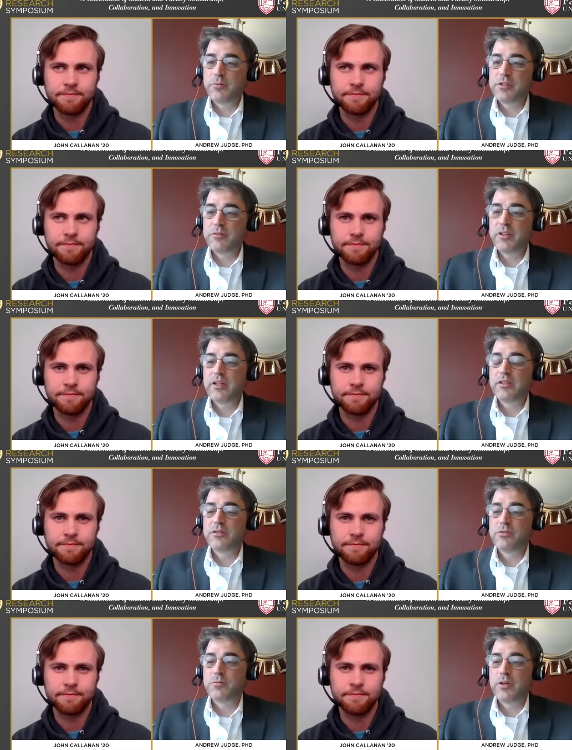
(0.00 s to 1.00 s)
Speaker 1: was some of the
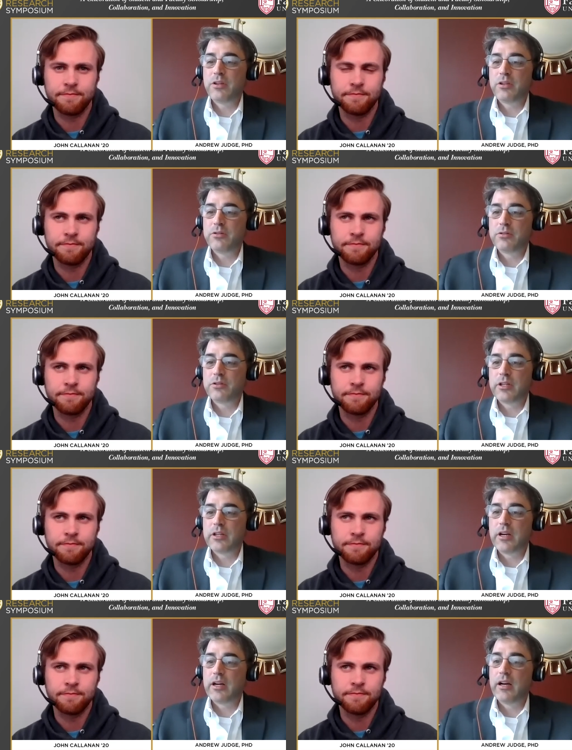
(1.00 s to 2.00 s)
issues with
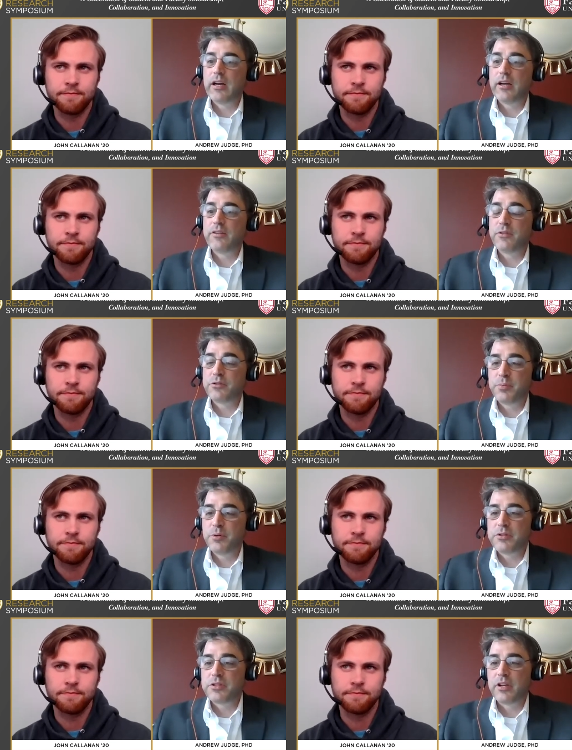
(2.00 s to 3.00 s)
your first
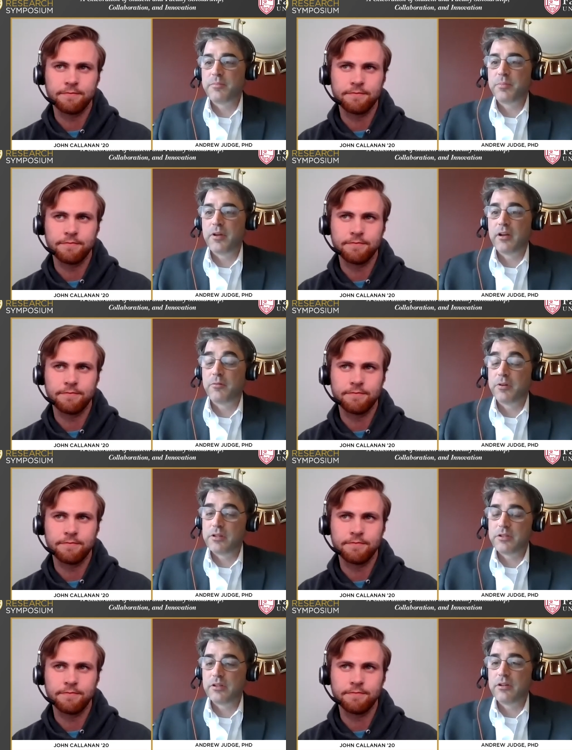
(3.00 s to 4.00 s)
prototype? What
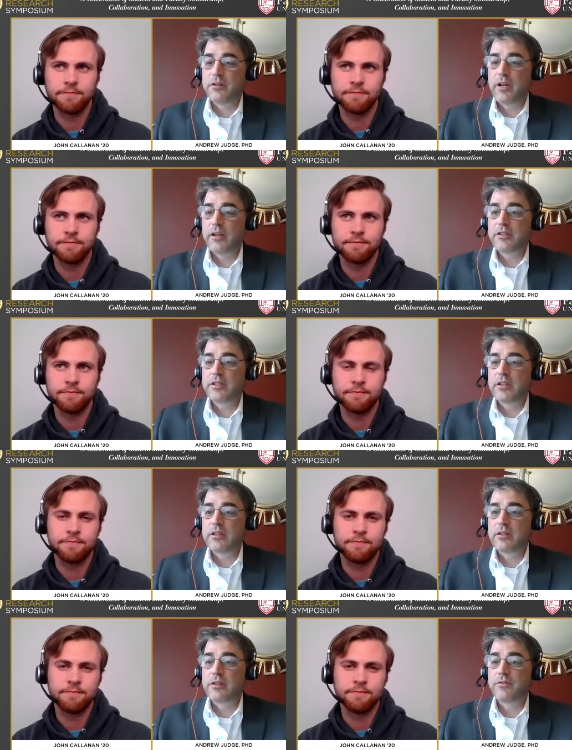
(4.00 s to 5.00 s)
did you learn? How did
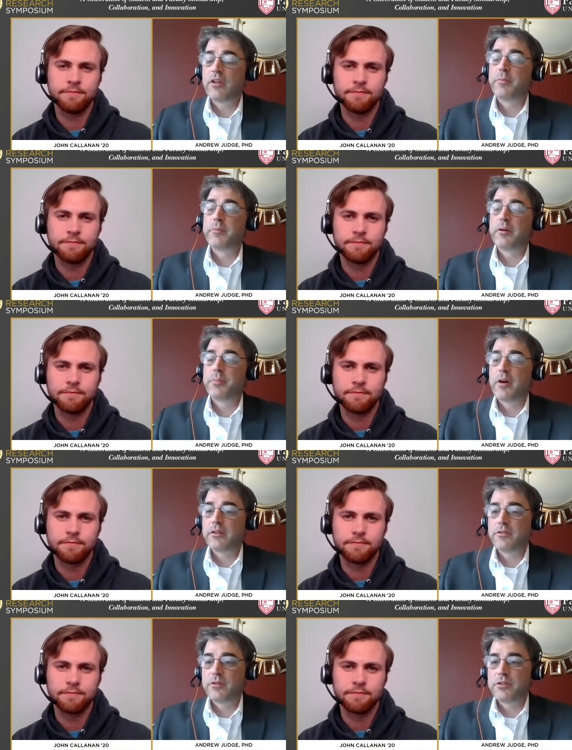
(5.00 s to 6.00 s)
you develop a better
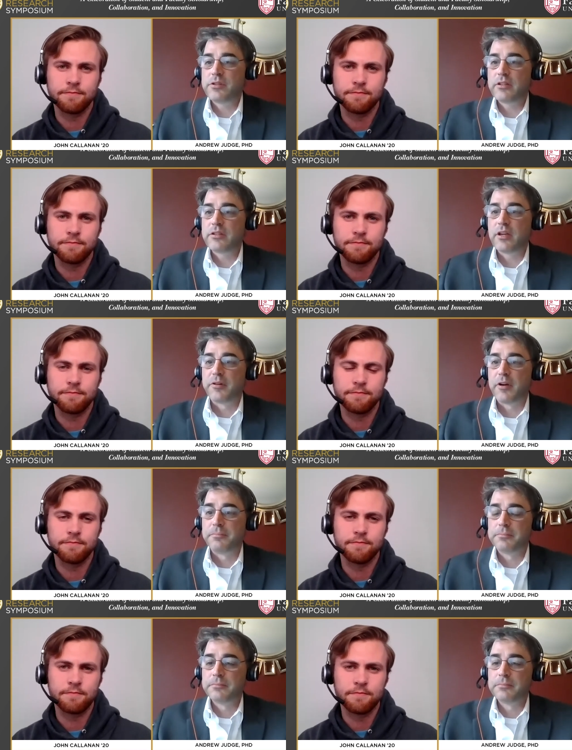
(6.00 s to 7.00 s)
product for your second time
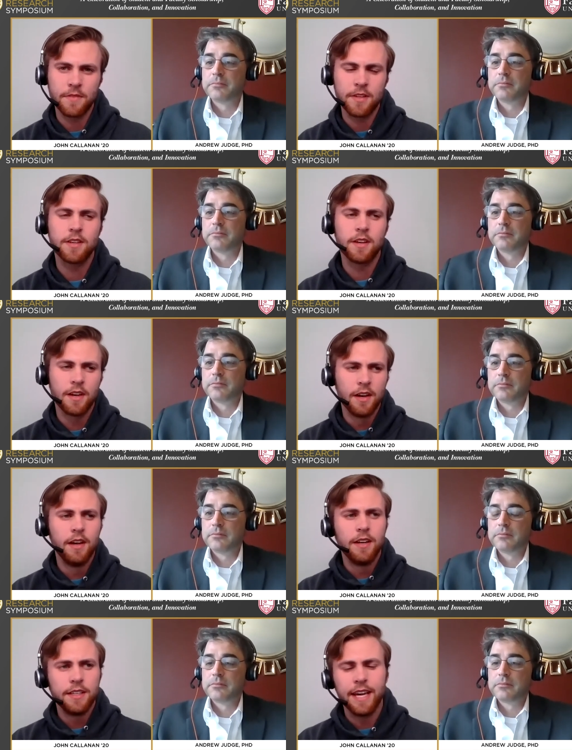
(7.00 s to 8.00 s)
around?
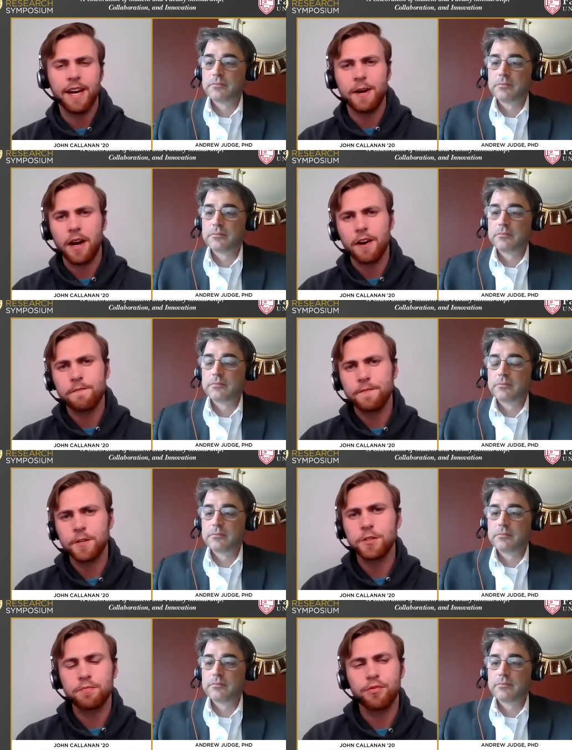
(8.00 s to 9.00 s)
Speaker 2: Yeah, our first